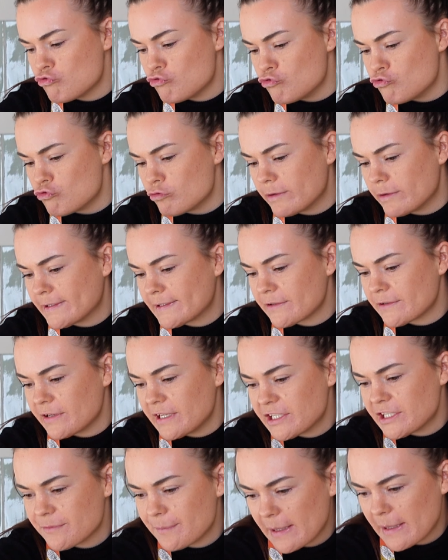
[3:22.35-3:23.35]
Hmm, so
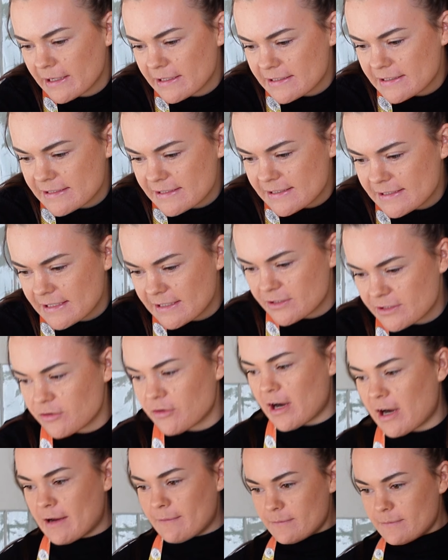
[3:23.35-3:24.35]
each pack is six
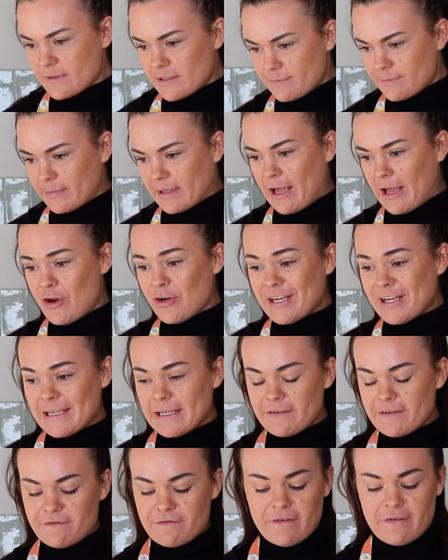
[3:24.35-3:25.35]
grams, but I only
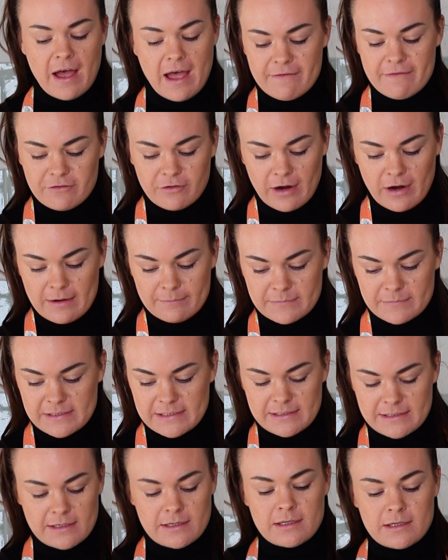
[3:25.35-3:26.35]
need five
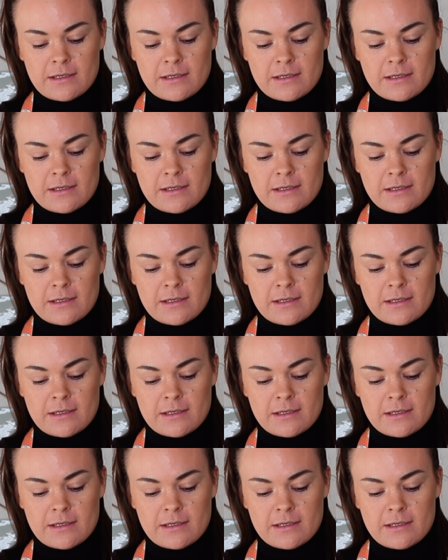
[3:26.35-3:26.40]
grams.